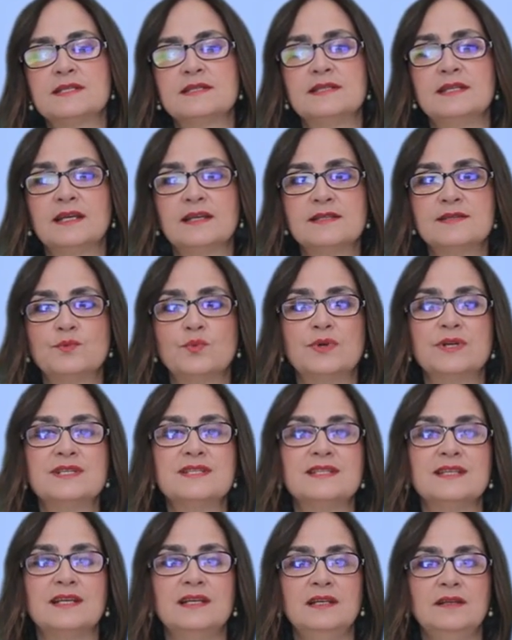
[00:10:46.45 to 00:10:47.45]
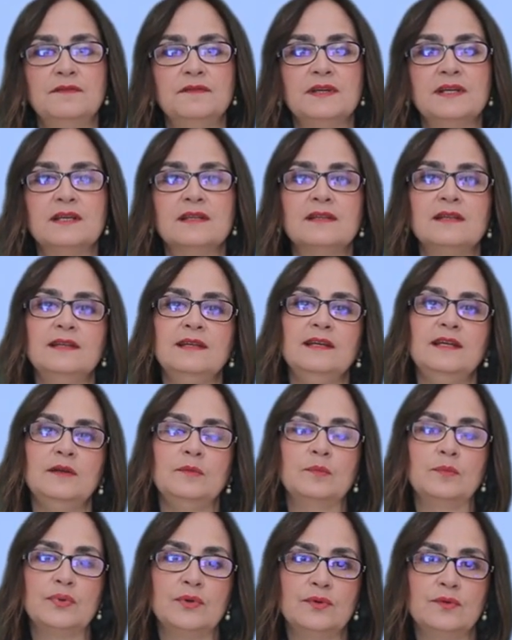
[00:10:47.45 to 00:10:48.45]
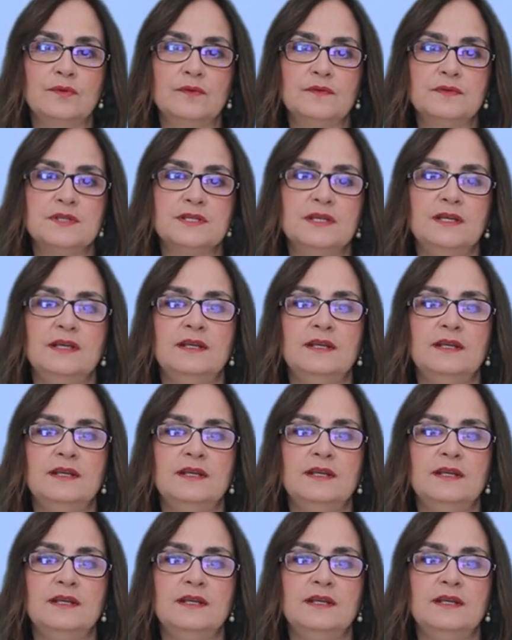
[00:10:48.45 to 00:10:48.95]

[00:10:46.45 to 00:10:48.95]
six were significantly improved